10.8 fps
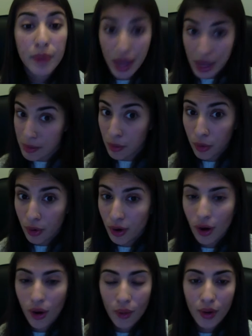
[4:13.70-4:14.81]
pay
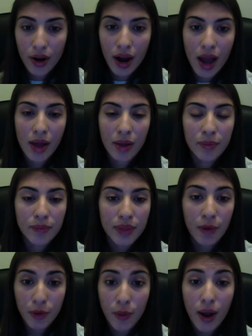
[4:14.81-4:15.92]
more or
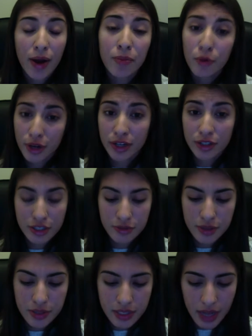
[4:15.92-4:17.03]
that require more years of
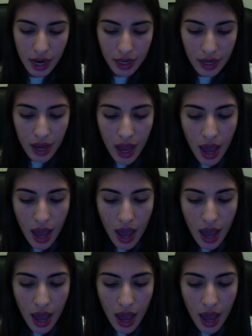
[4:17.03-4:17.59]
study.